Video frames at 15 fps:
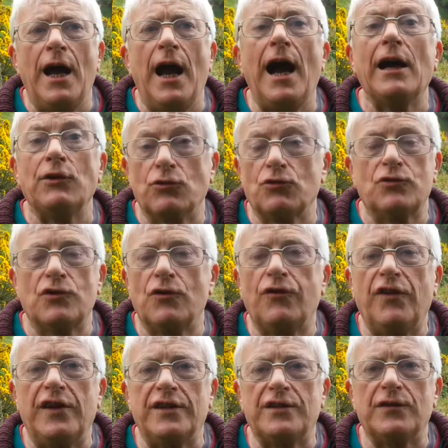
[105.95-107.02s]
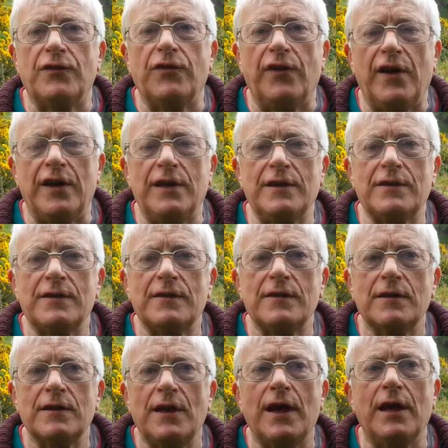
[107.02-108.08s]
and also face-to-face
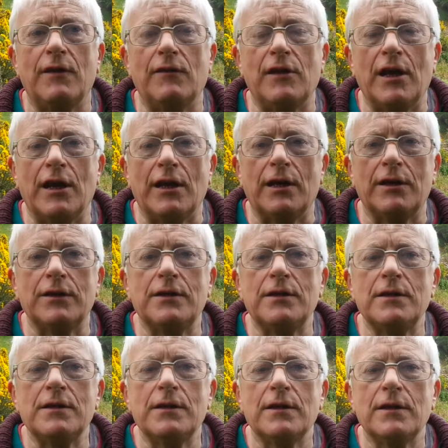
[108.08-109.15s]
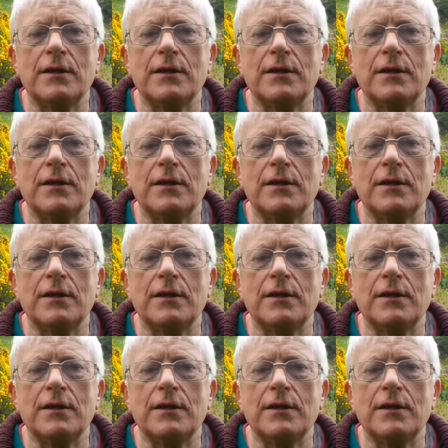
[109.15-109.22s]
here in Ireland.